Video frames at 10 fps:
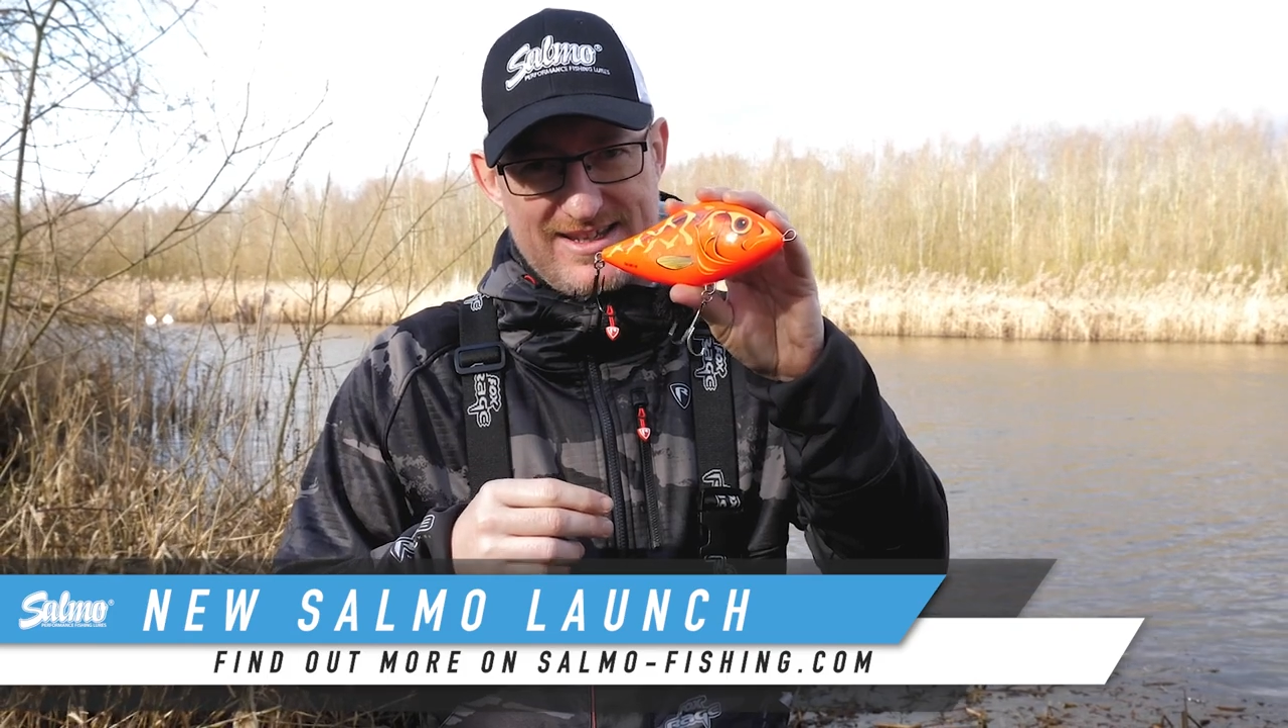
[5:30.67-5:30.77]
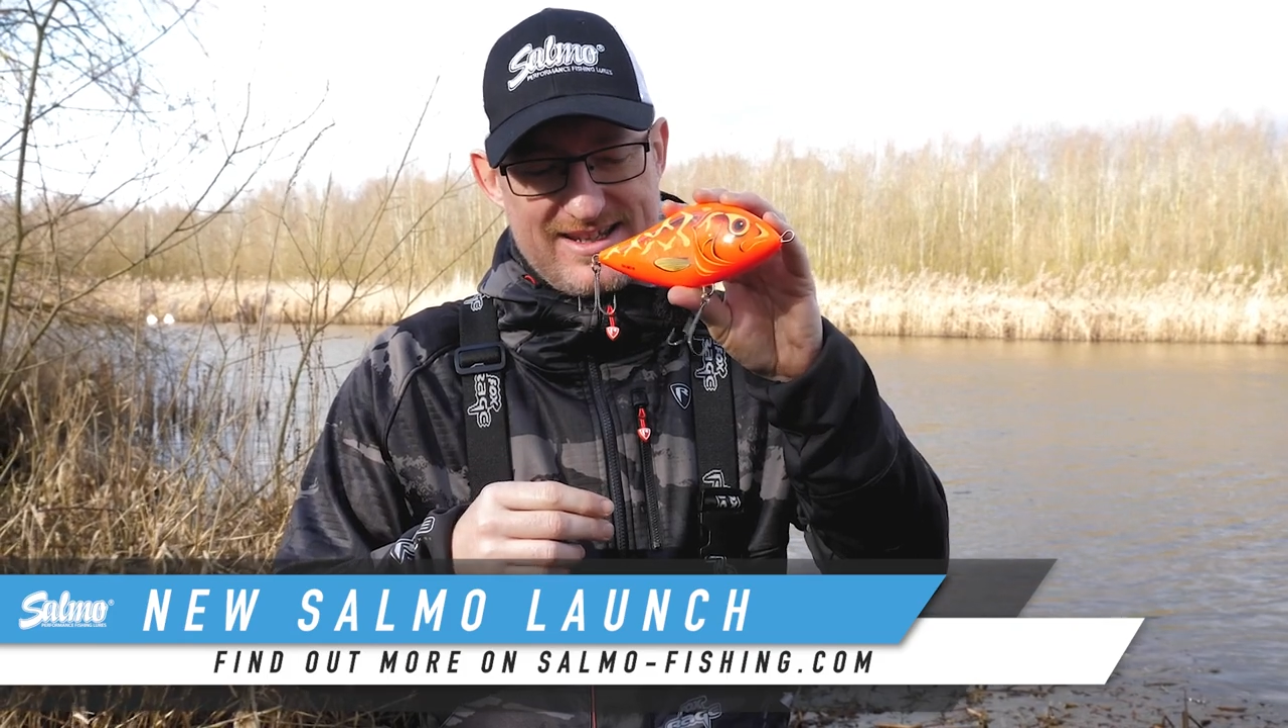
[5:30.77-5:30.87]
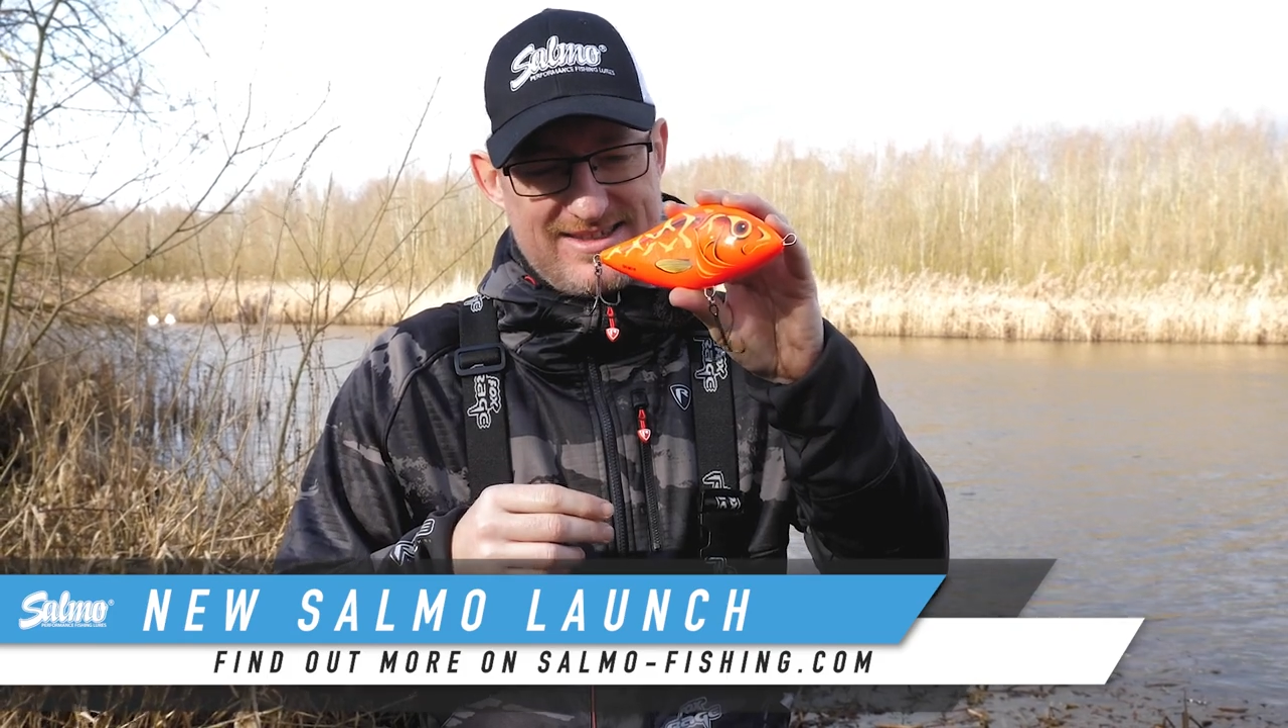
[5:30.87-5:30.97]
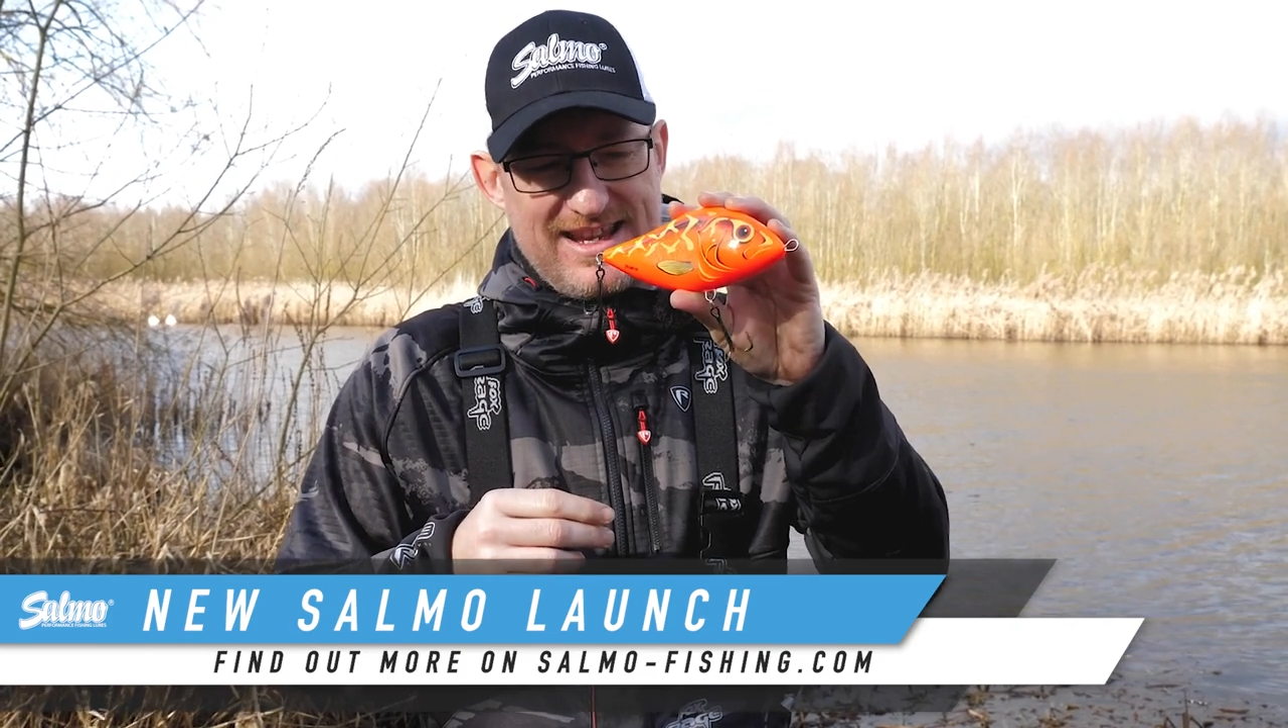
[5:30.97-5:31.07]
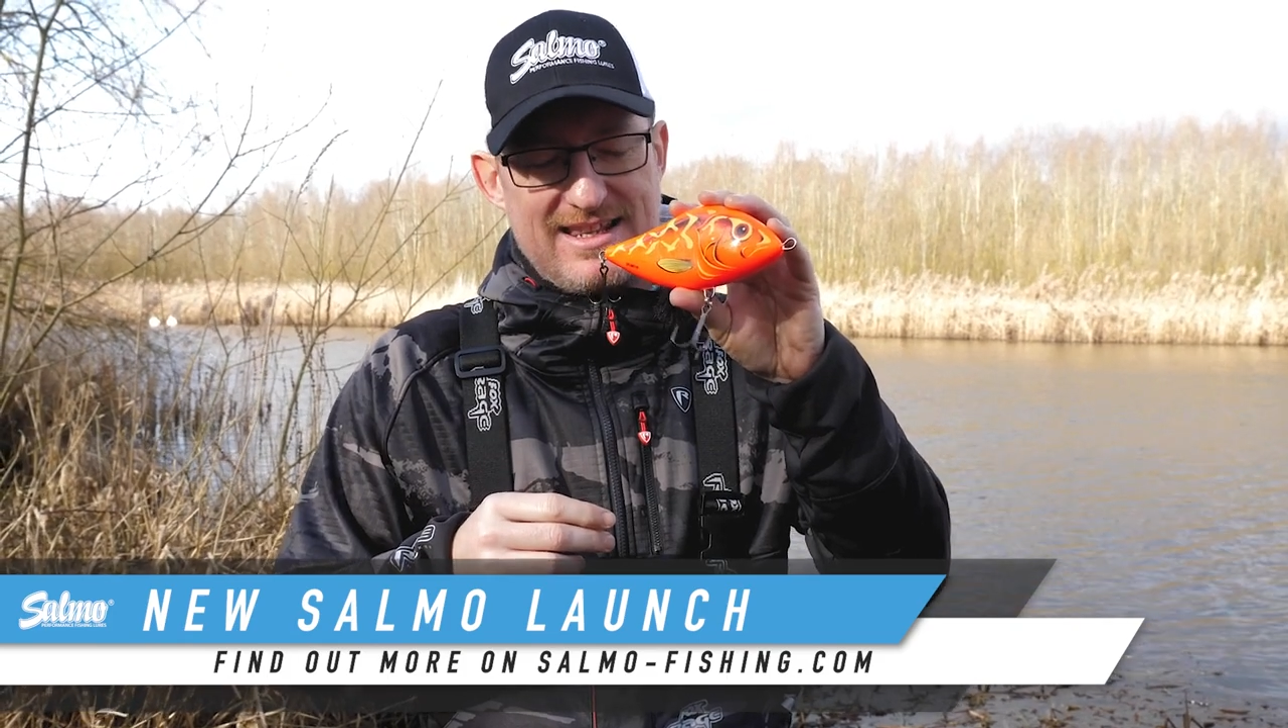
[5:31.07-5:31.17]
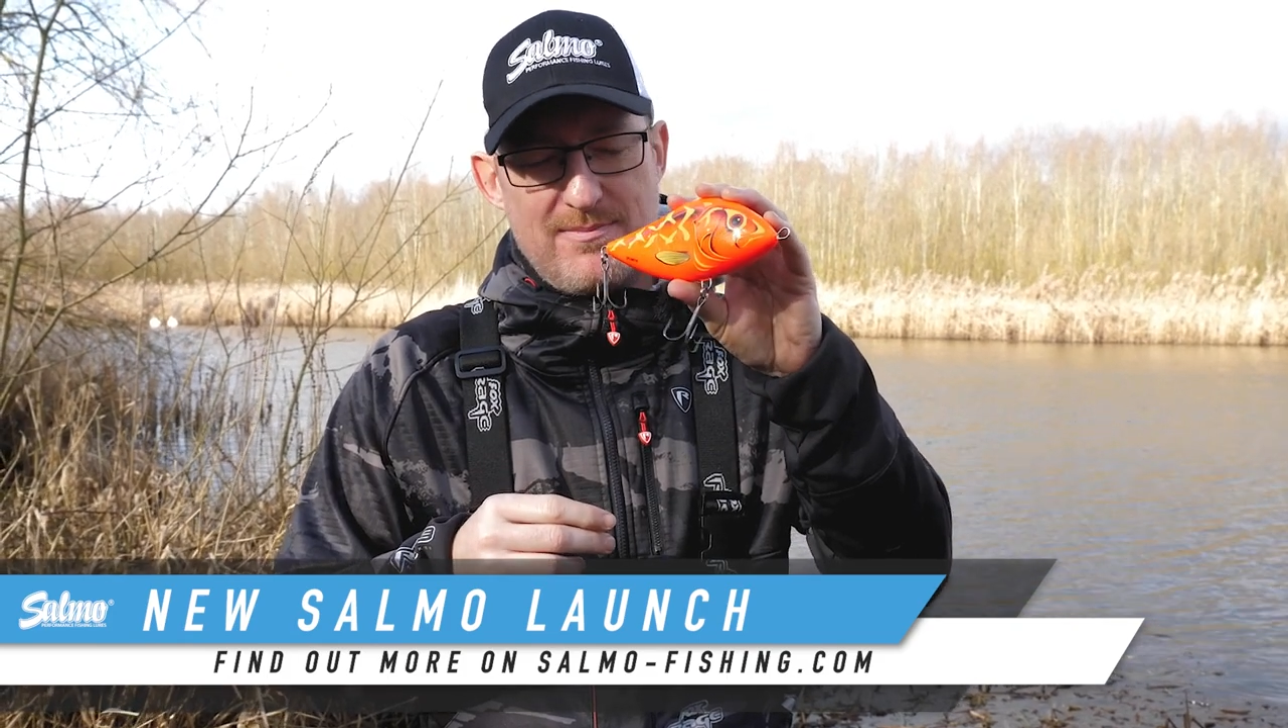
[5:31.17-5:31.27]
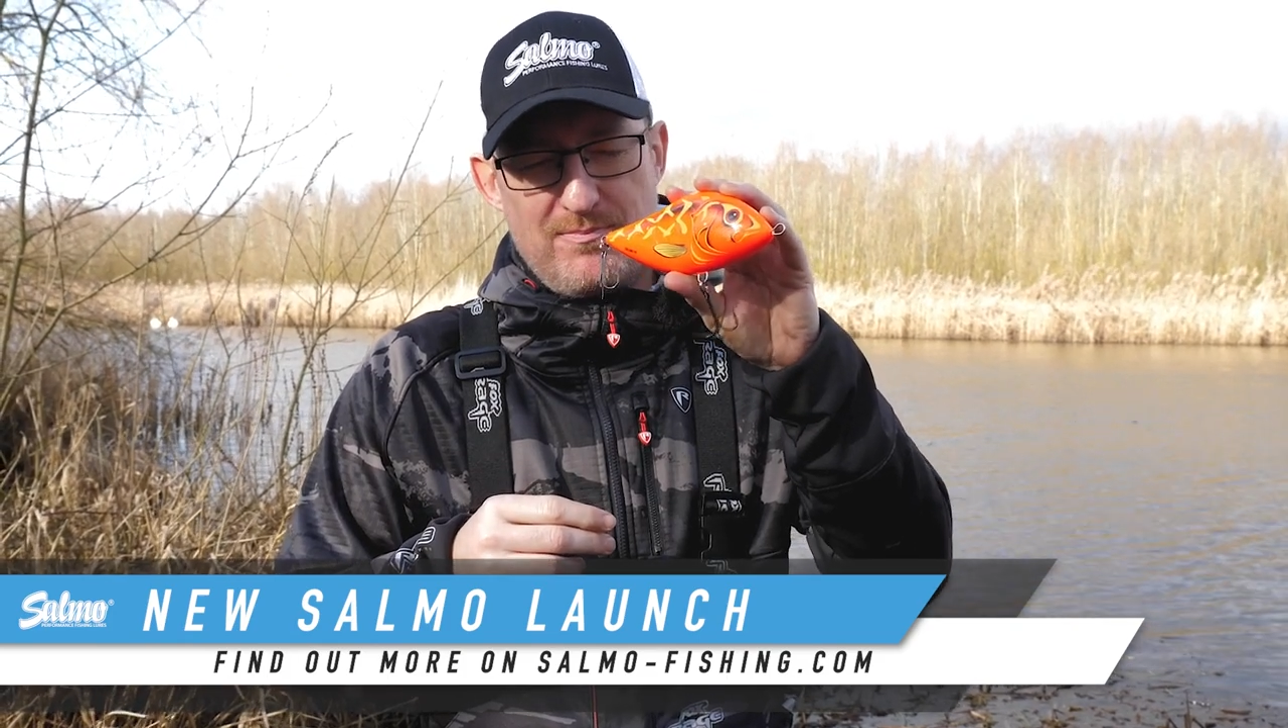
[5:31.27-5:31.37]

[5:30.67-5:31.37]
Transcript: sixteen,